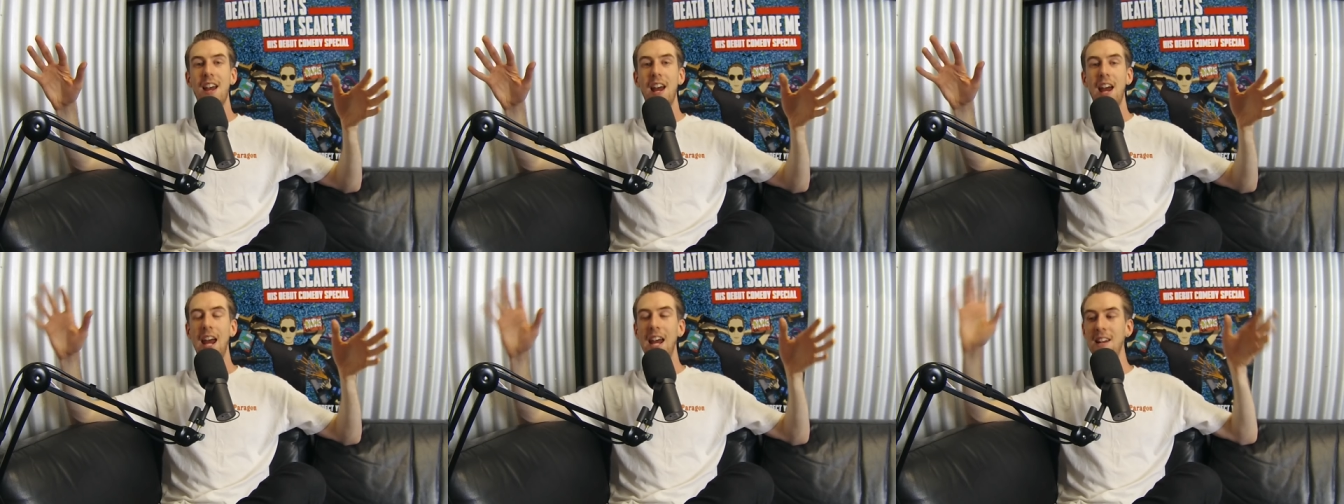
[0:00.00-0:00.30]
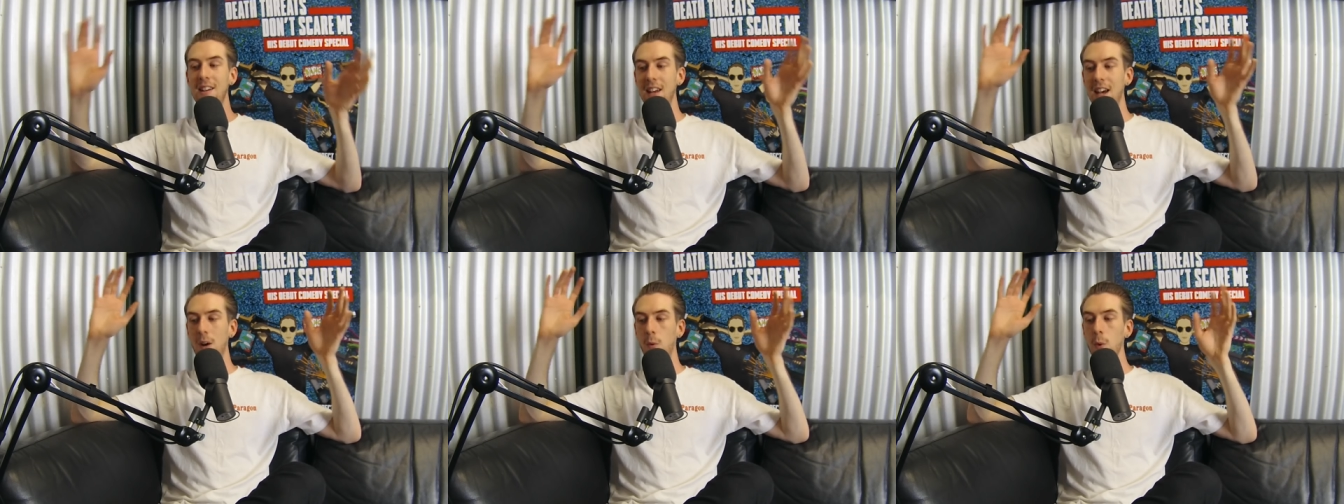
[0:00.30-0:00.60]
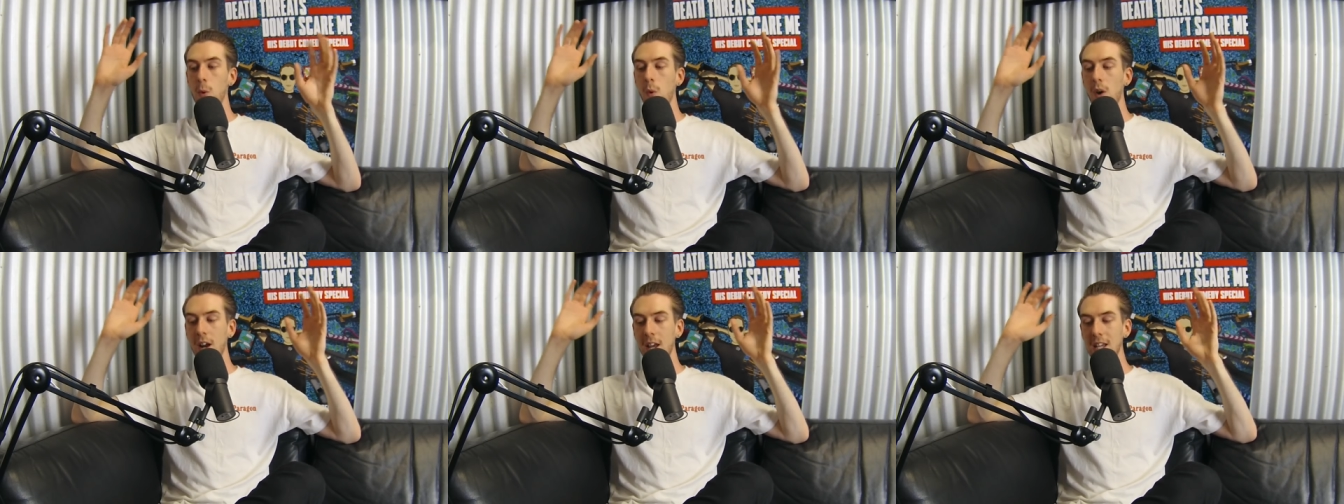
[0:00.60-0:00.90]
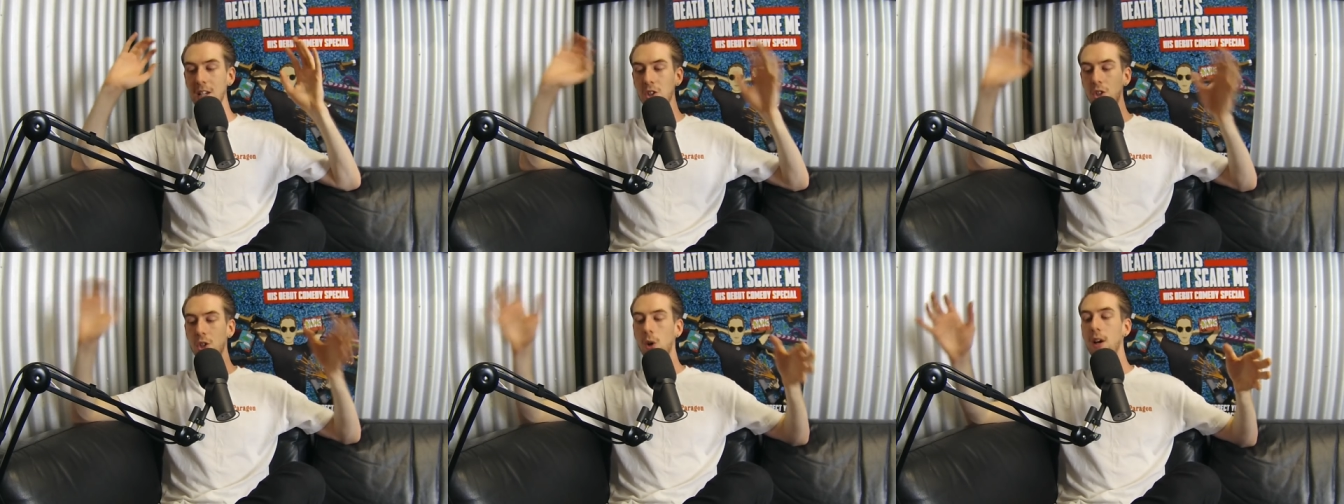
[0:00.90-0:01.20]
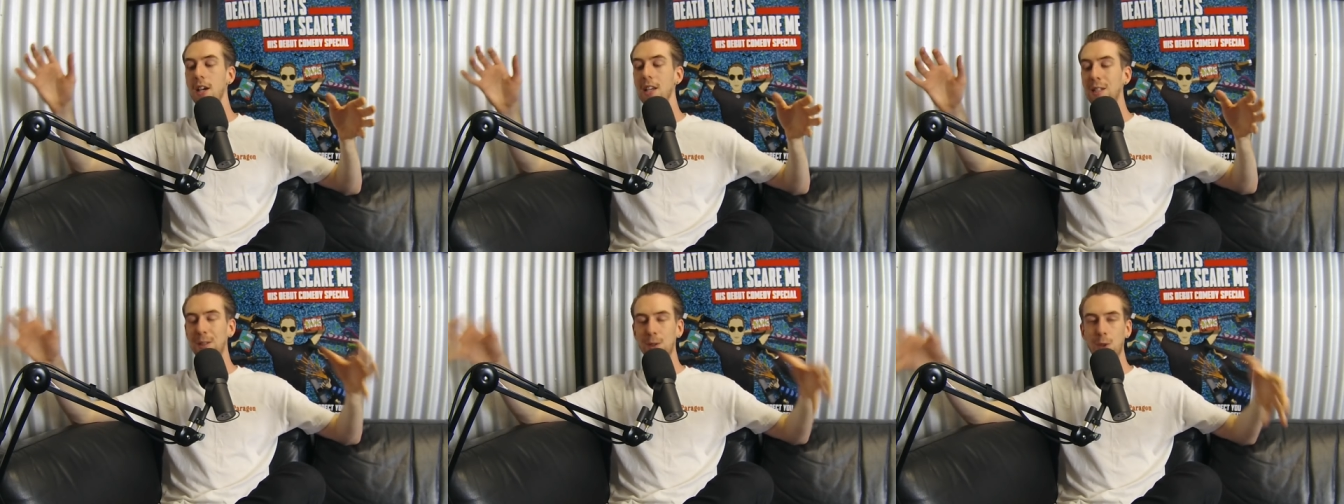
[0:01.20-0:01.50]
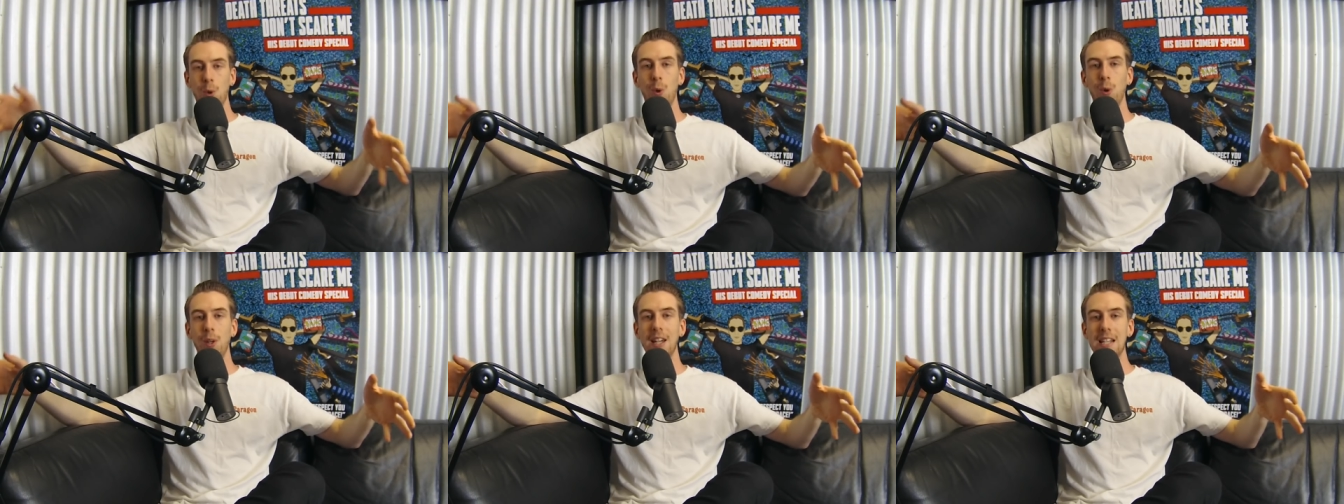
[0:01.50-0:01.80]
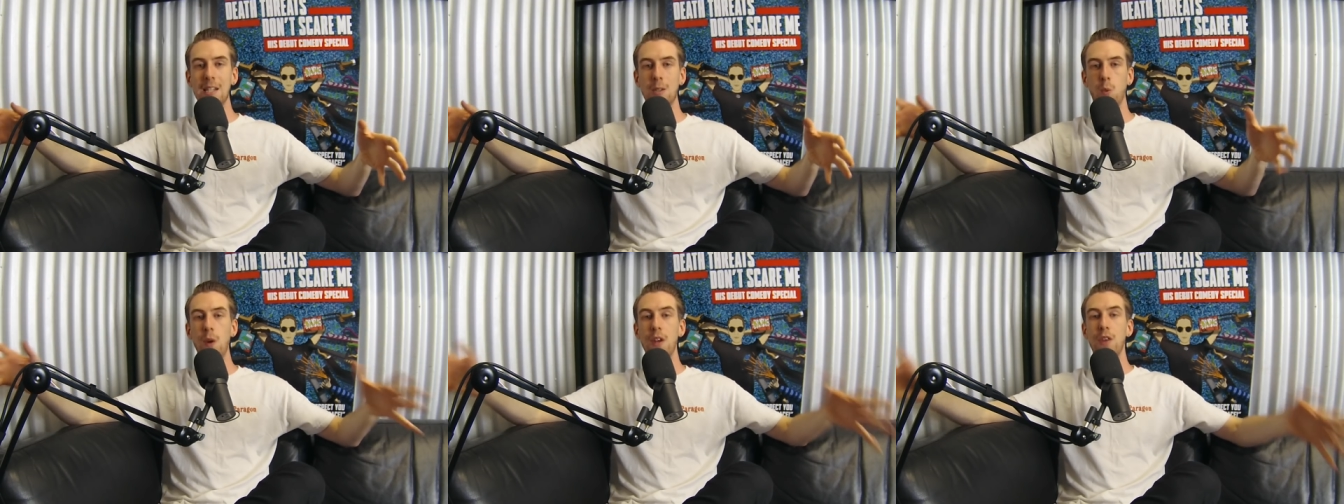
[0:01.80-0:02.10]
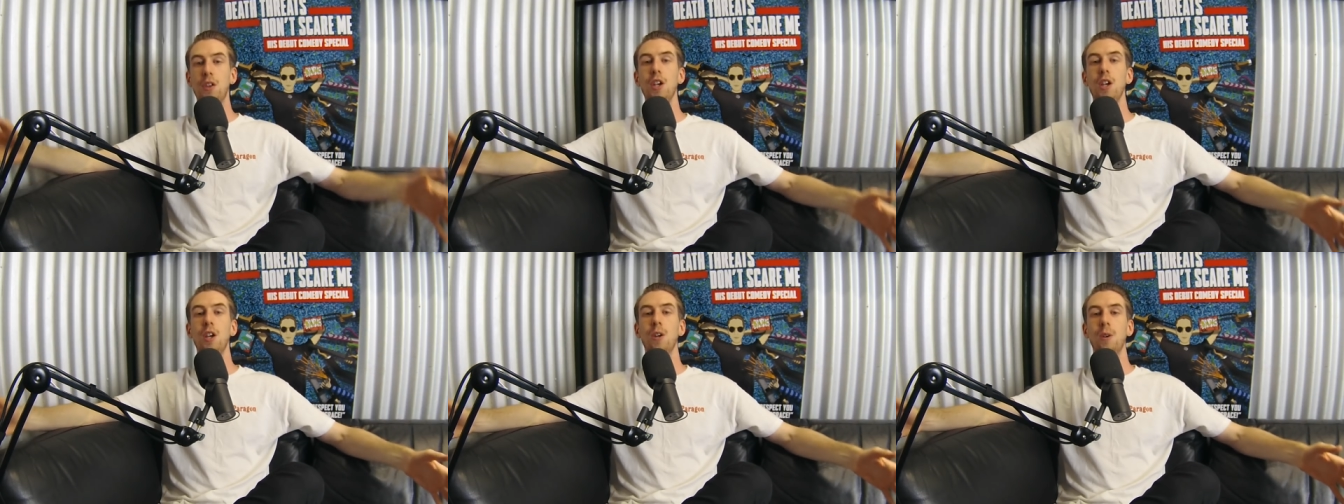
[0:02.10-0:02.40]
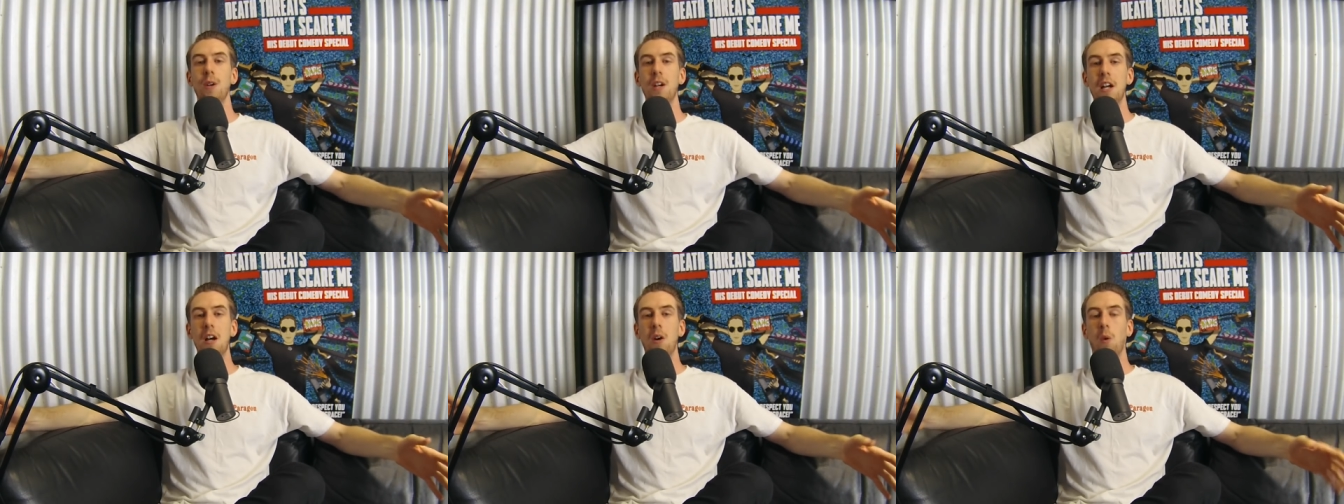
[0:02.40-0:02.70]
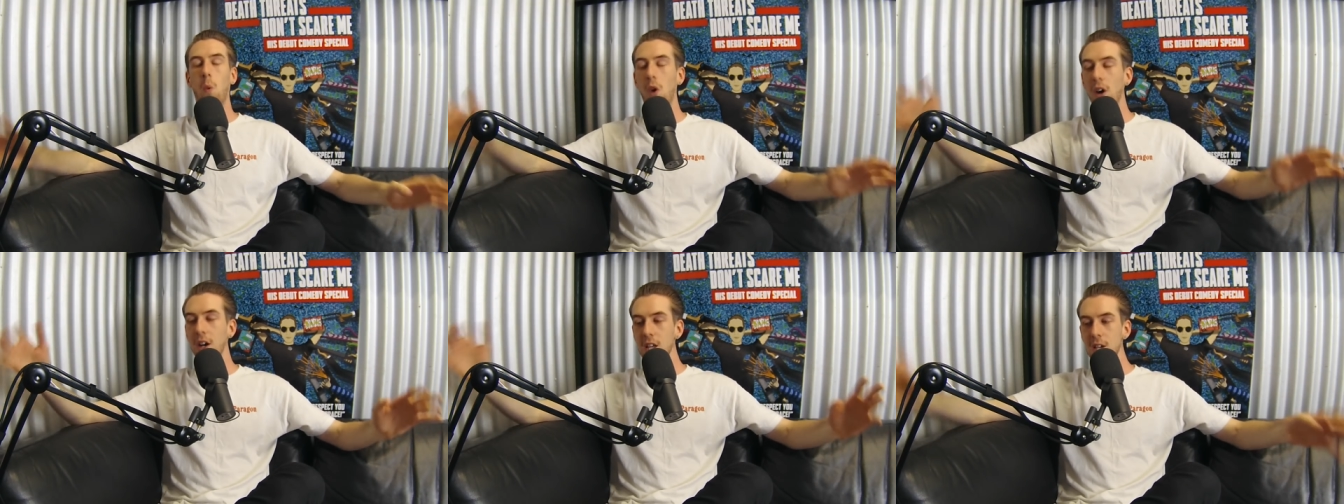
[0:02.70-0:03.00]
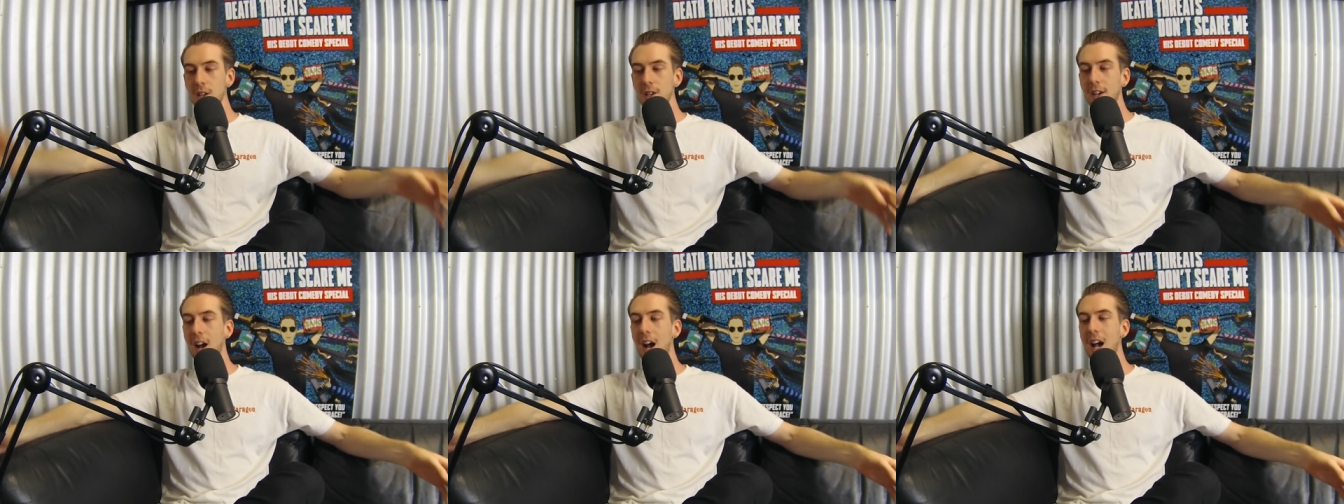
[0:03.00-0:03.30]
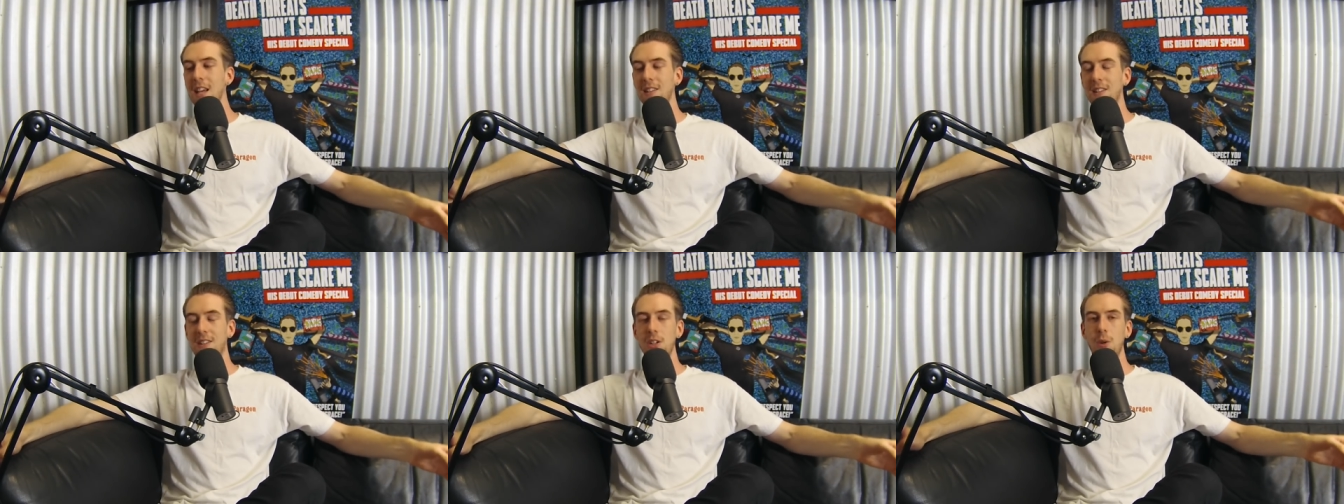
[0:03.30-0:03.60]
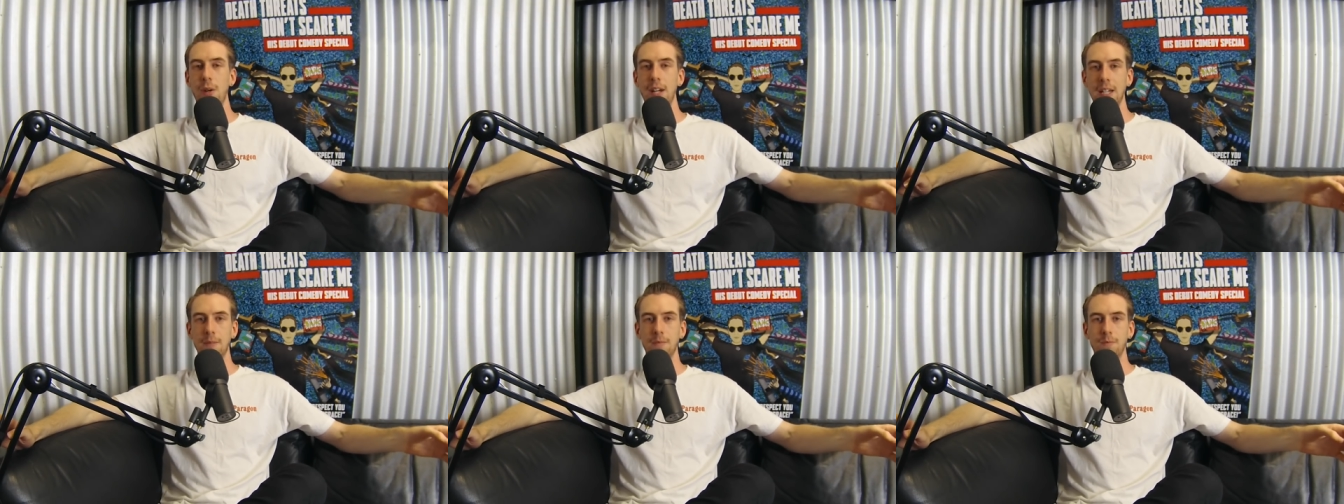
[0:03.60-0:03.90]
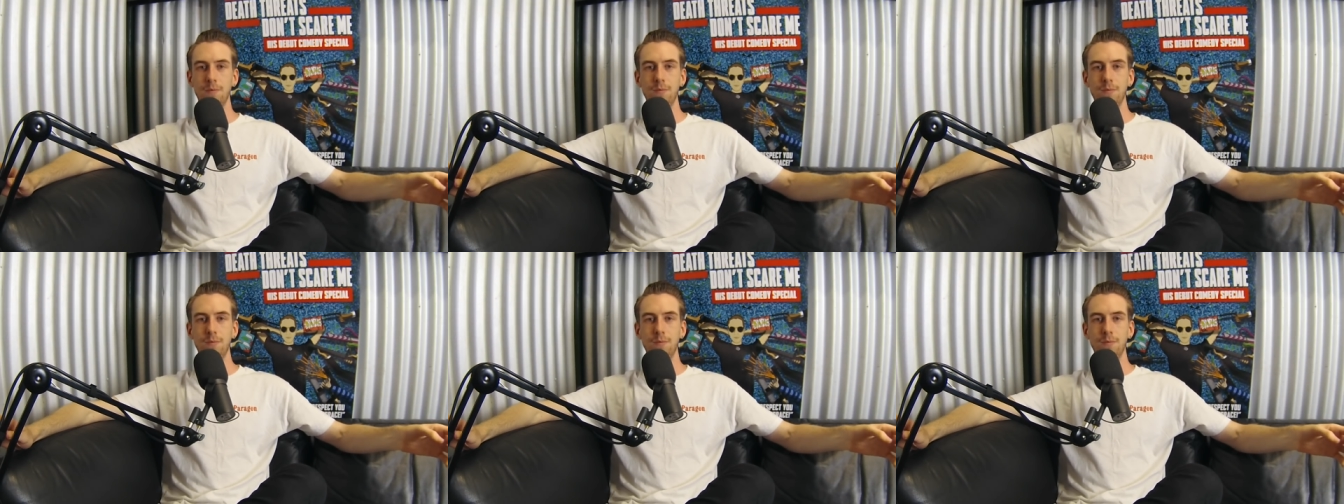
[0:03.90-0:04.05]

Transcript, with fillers: and uh, we want to enjoy schoolies with you. What are you guys doing?"